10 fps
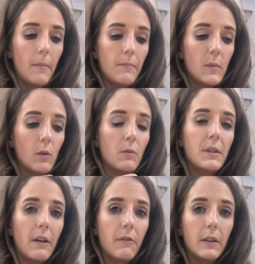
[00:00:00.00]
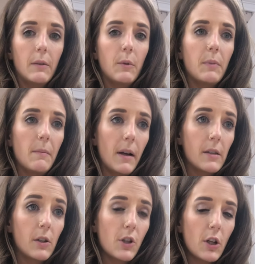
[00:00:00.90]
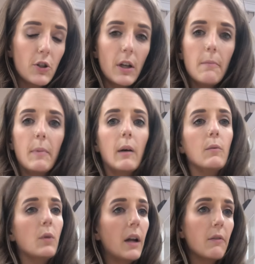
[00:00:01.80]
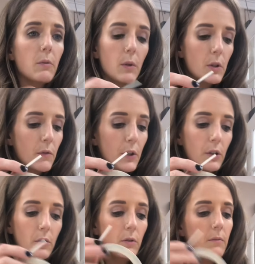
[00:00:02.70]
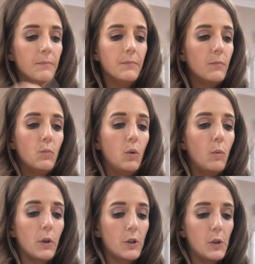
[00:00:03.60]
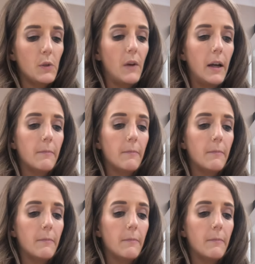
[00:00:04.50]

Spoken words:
so definitely would be my suggestion, but whatever works for you will work just fine.